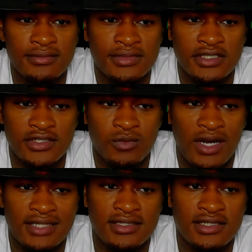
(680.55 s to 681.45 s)
Just
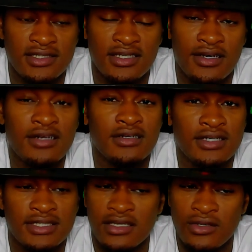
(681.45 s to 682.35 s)
watching this, it hurt
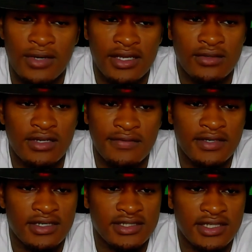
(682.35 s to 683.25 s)
because I know I ain't gonna never
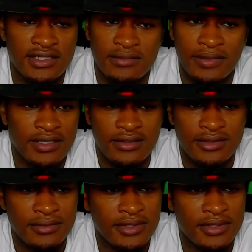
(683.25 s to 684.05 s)
get a chance to play him no